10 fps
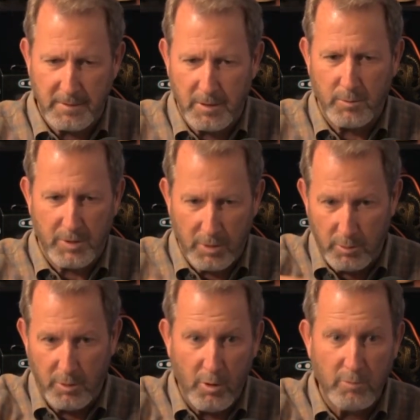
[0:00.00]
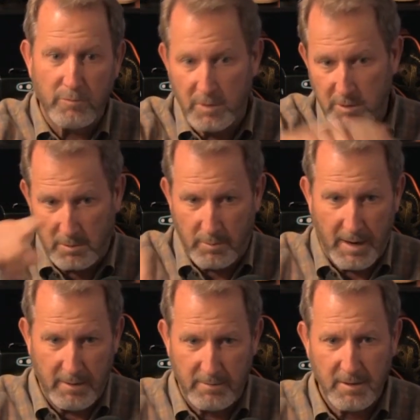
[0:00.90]
with the old oval
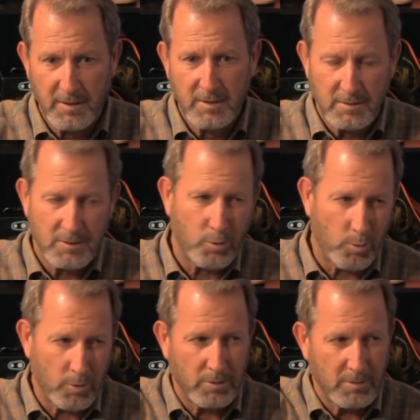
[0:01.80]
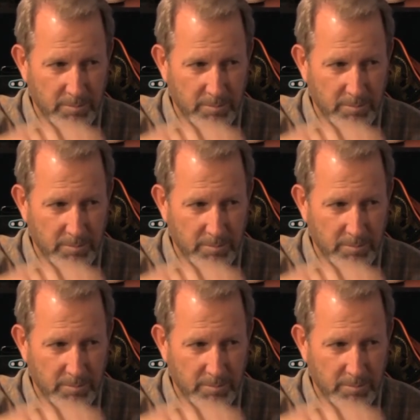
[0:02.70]
around the corner,